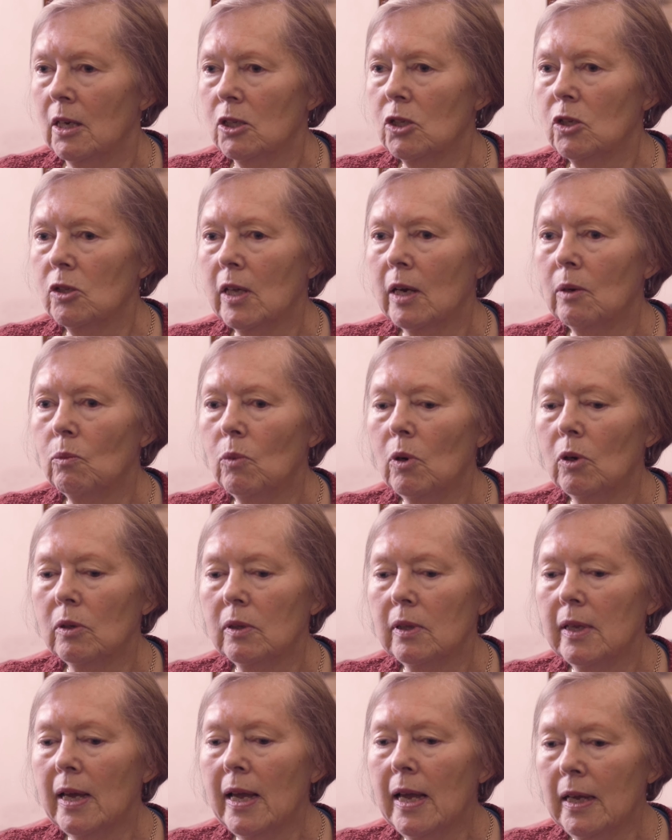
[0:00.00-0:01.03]
So that
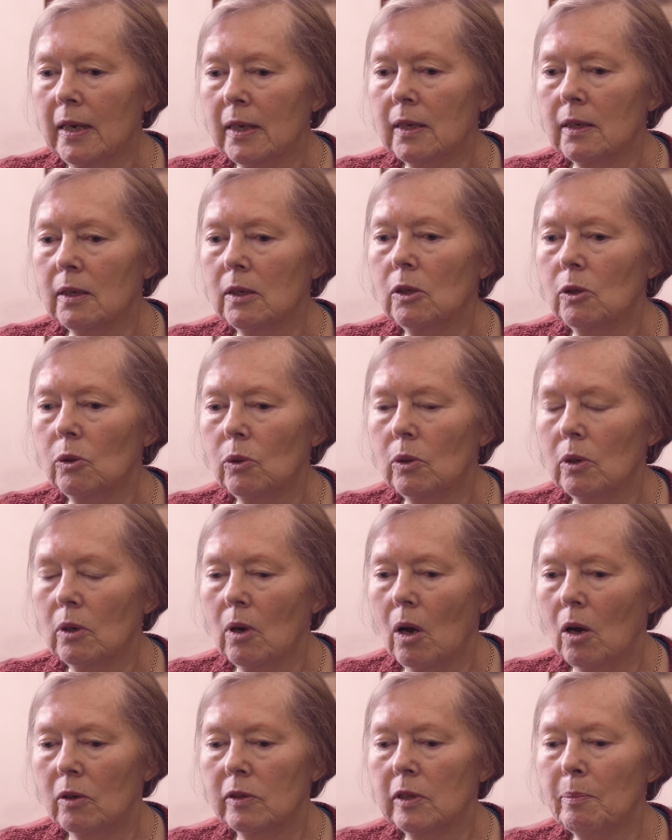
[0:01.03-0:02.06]
what then,
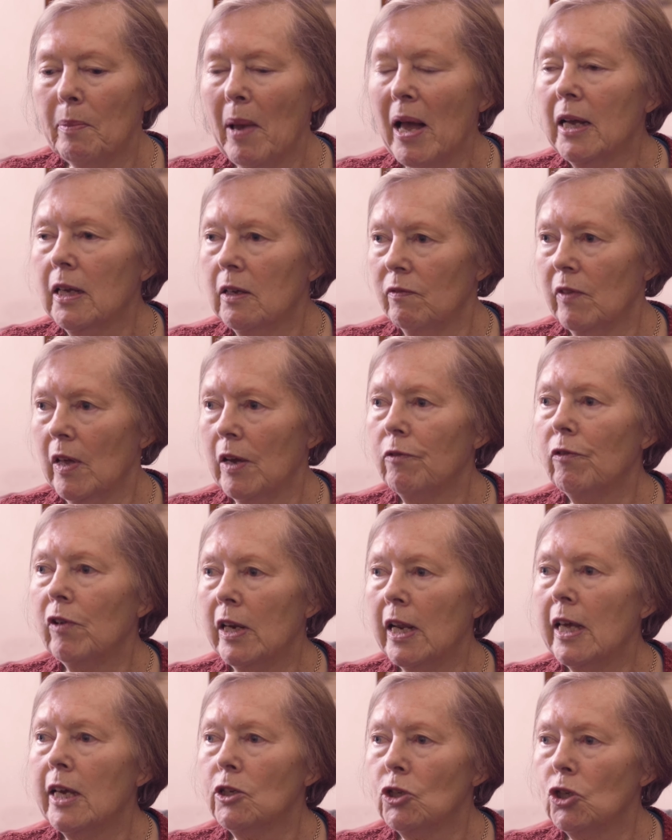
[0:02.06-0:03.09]
on the back of that
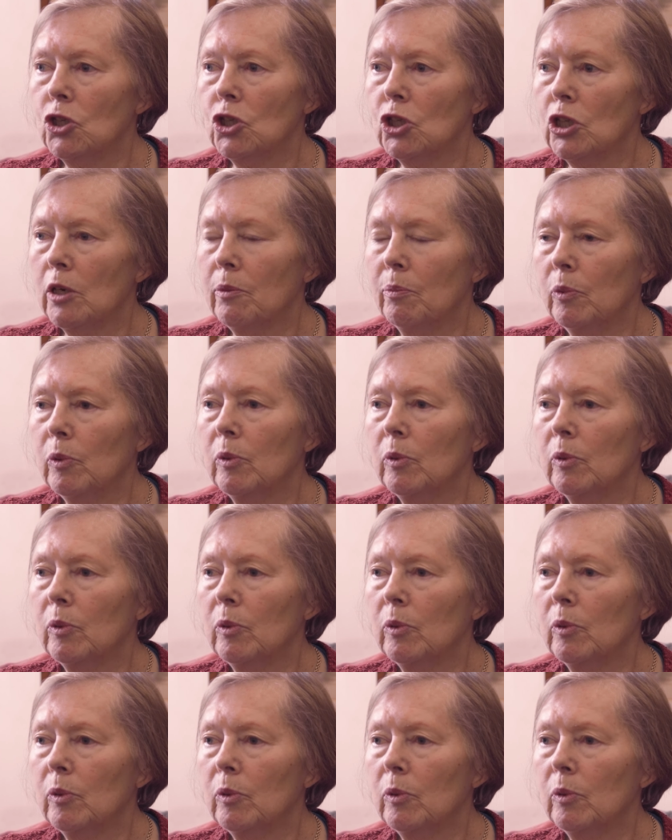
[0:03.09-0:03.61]
relationship,